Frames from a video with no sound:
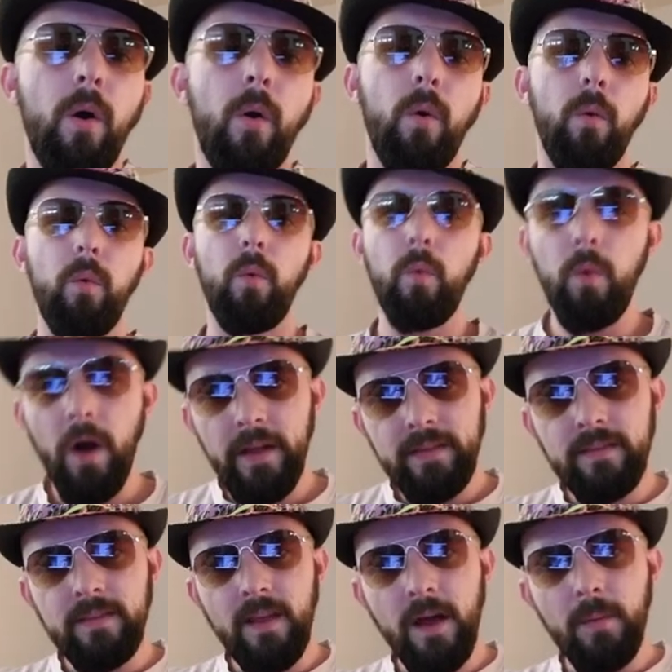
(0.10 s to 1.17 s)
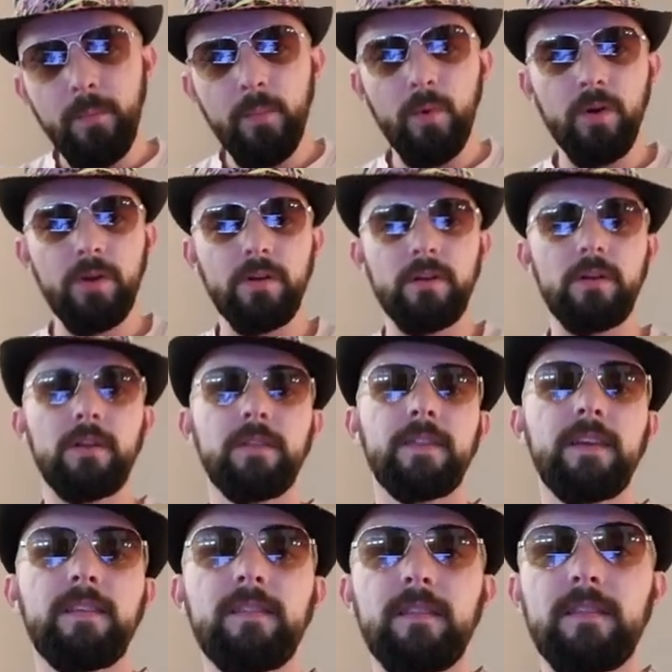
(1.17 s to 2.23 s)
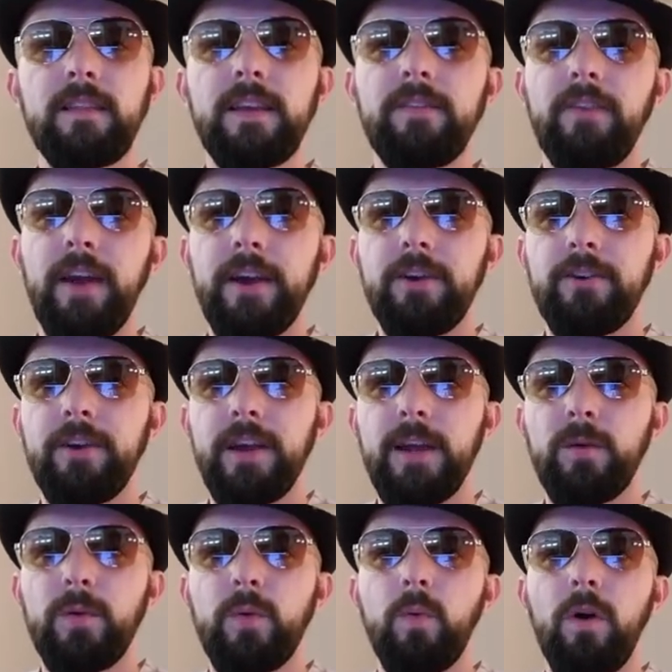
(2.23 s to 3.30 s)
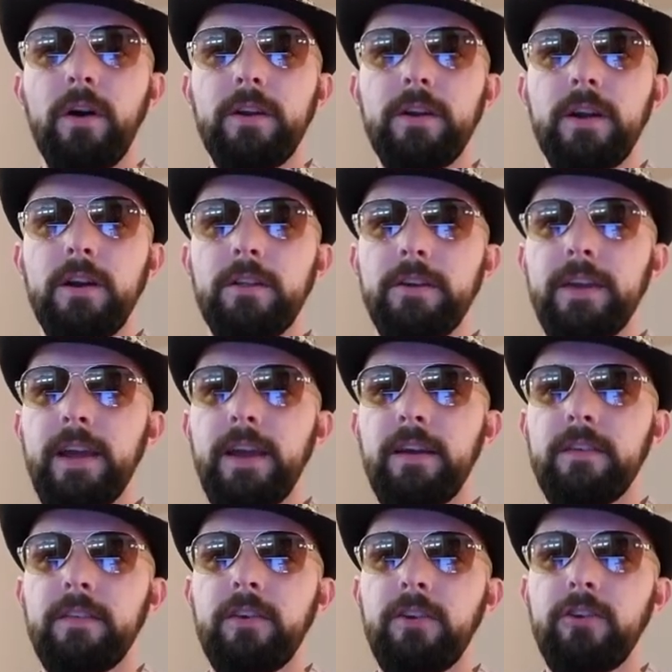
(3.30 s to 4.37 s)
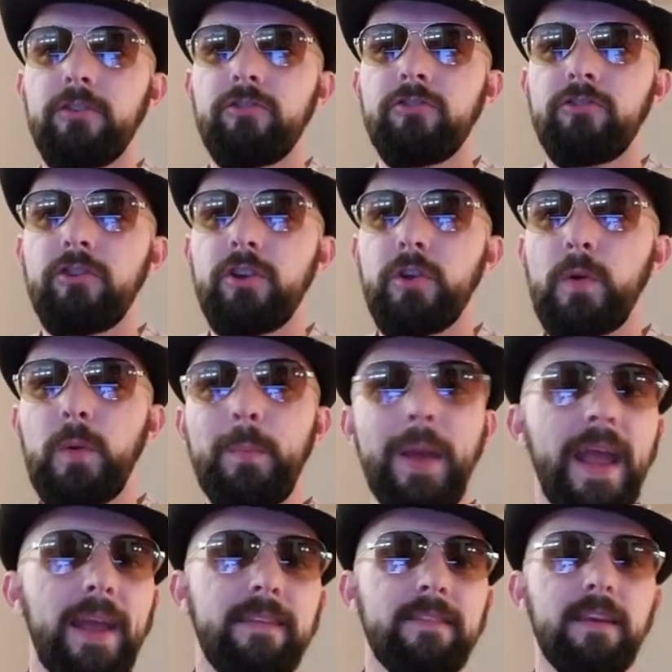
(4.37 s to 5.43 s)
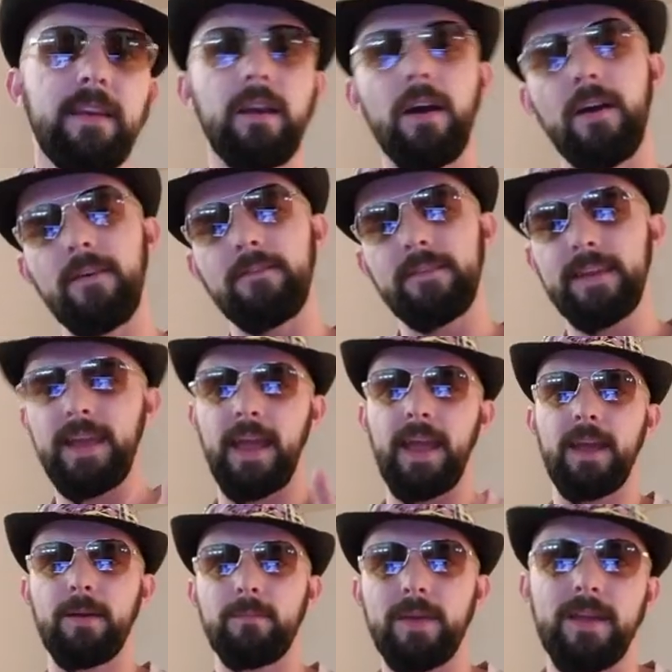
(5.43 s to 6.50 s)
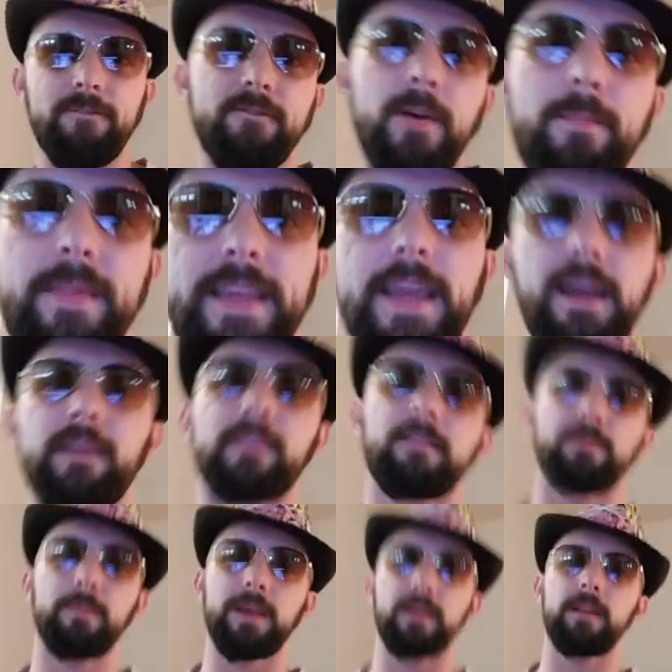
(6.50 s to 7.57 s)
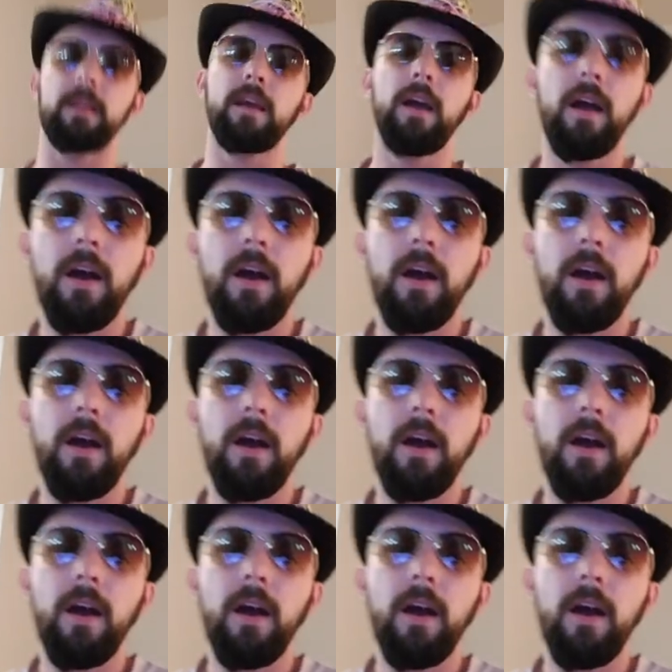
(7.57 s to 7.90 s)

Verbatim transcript: What's up world? This is Levi Craig with Watercolor Chaos here to show you a painting of Gambit from the X-Men.